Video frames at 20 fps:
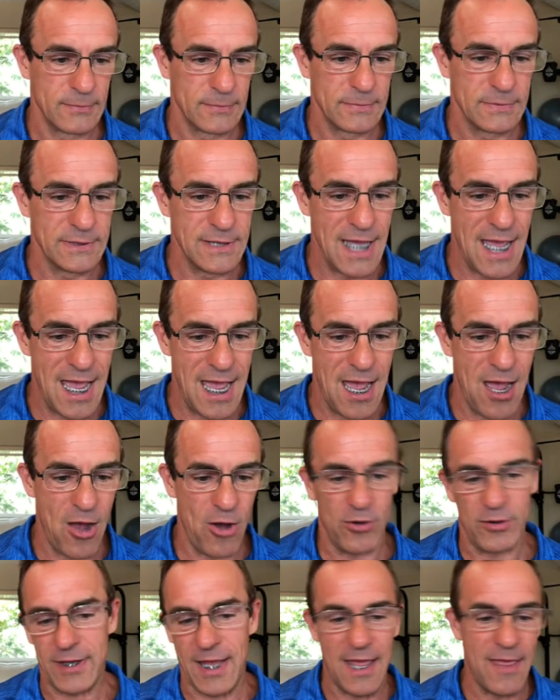
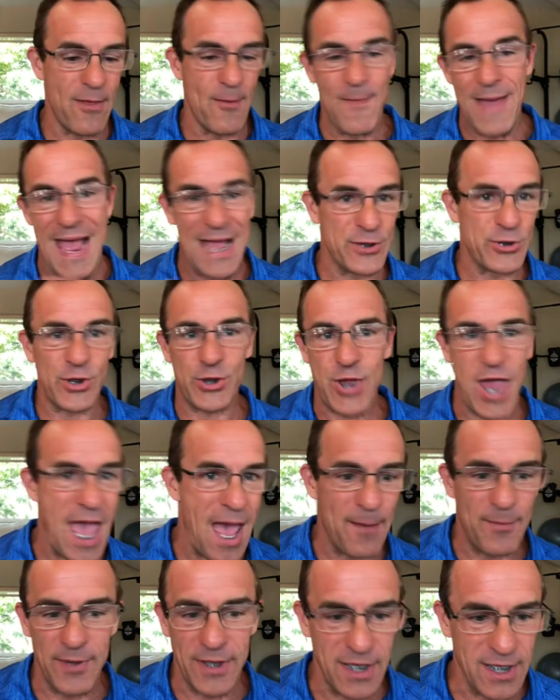Now, okay, the magic's
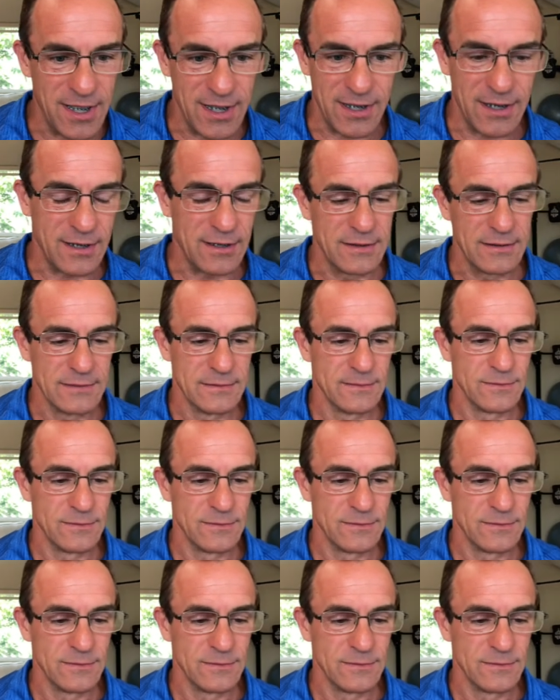happening.